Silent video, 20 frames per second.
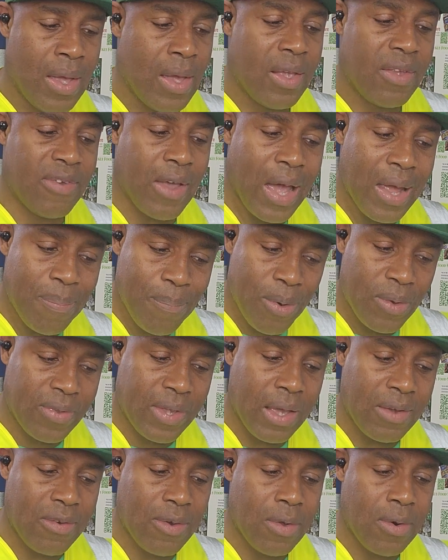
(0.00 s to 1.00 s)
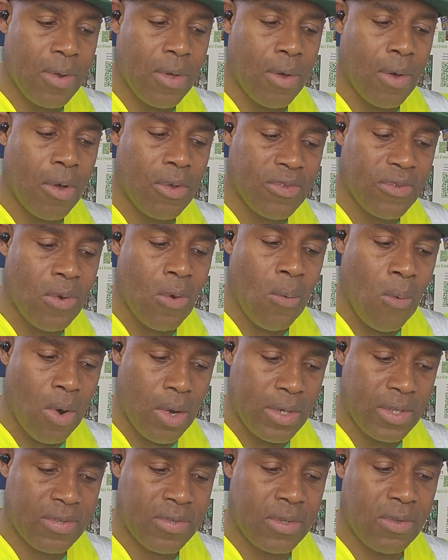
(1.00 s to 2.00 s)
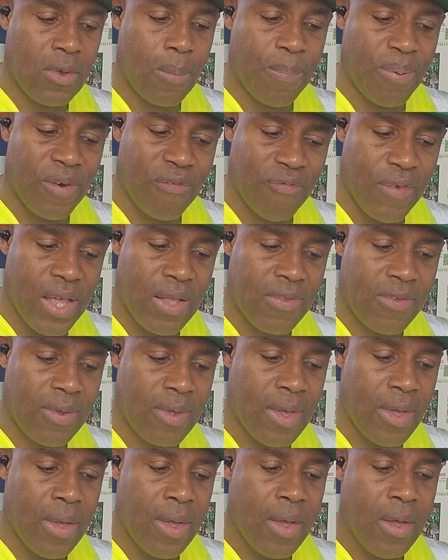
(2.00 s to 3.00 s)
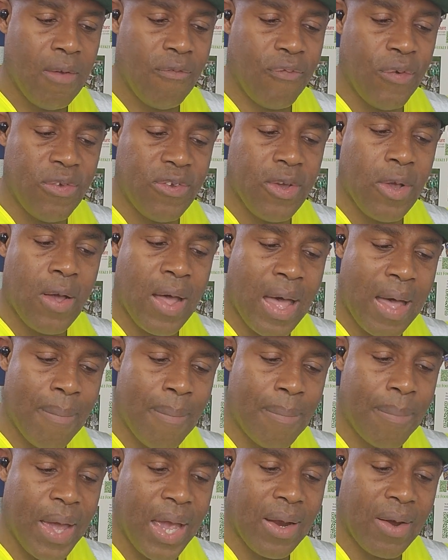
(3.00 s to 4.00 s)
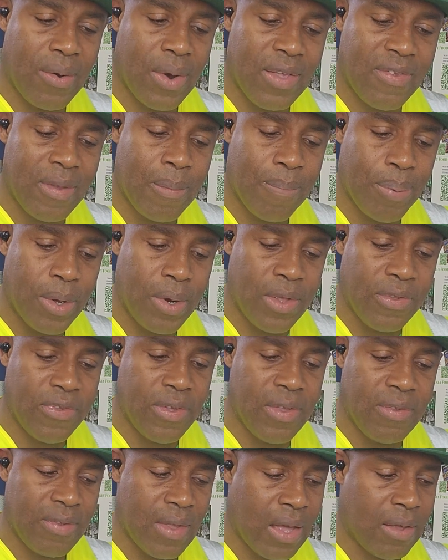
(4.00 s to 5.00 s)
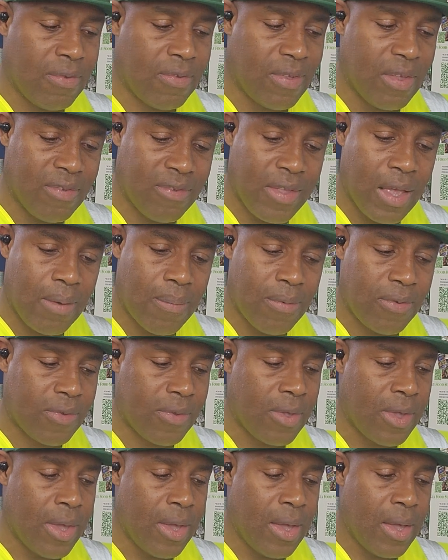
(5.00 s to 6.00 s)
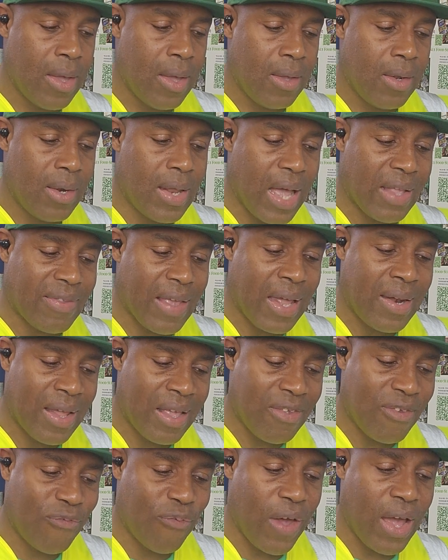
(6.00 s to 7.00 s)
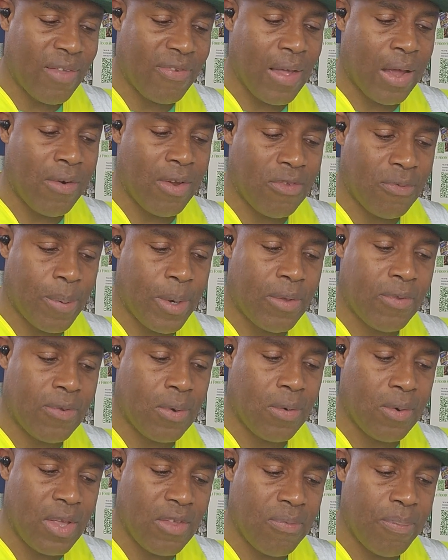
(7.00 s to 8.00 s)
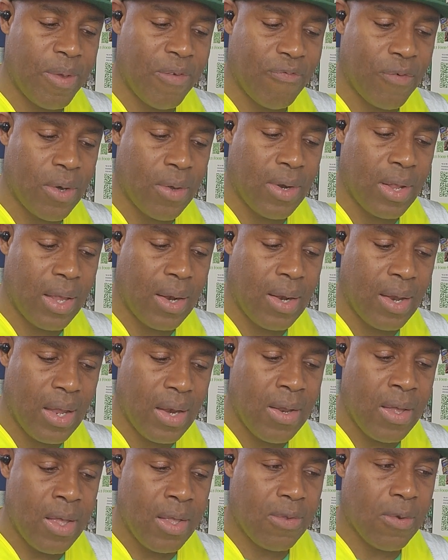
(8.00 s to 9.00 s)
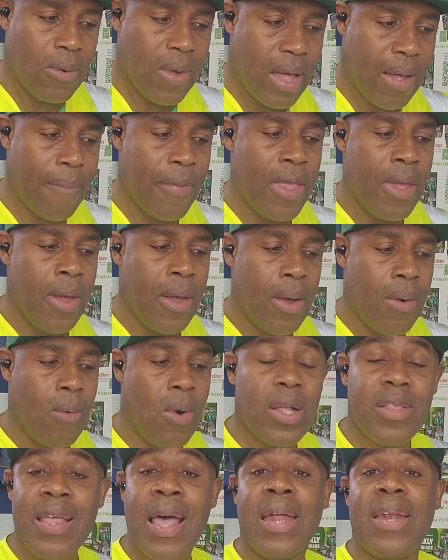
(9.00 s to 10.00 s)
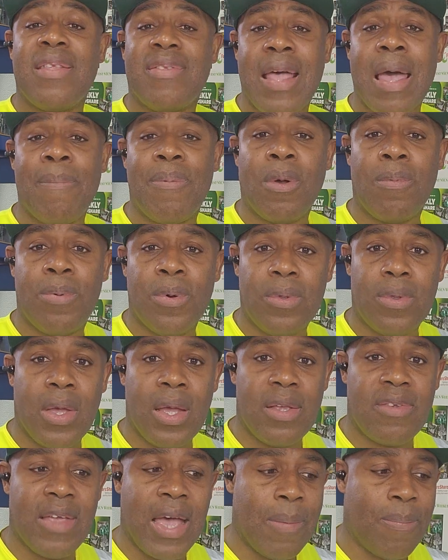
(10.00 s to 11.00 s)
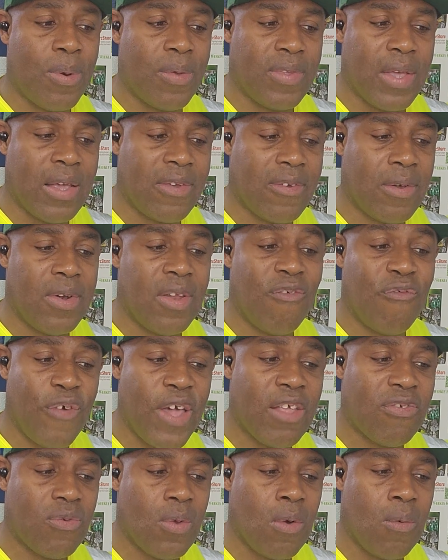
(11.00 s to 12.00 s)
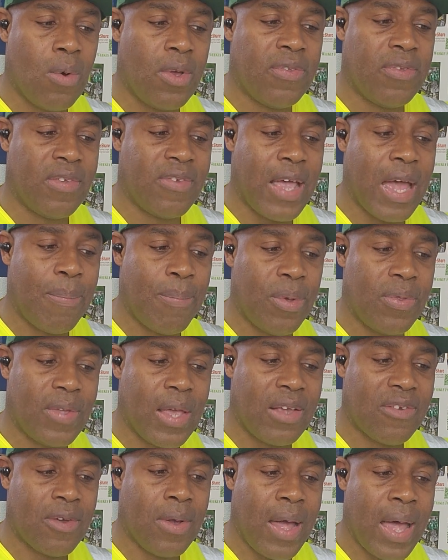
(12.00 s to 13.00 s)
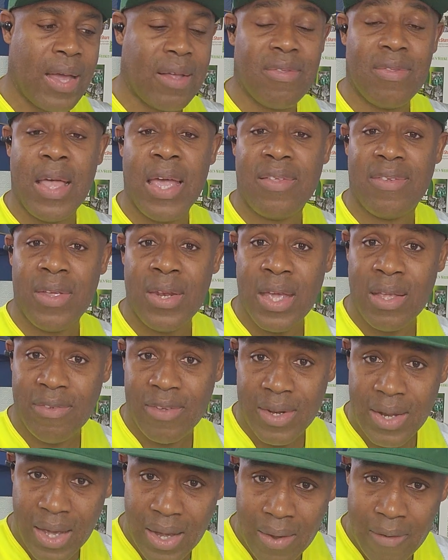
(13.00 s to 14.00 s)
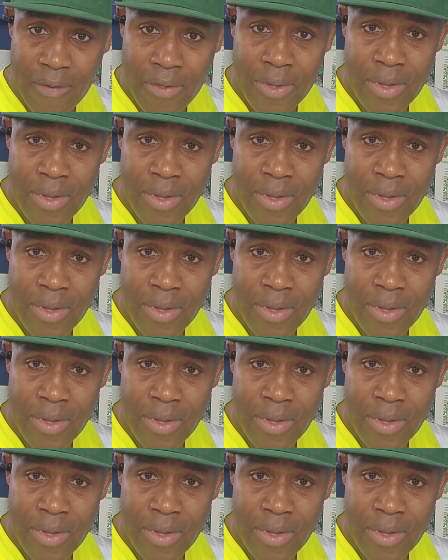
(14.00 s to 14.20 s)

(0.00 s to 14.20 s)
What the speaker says: Child protection also works to prevent future harm by creating policies and systems that identifies and responds to risk before they lead to harm. What are the type of child protection? The first one was the Child Protection Act 1989,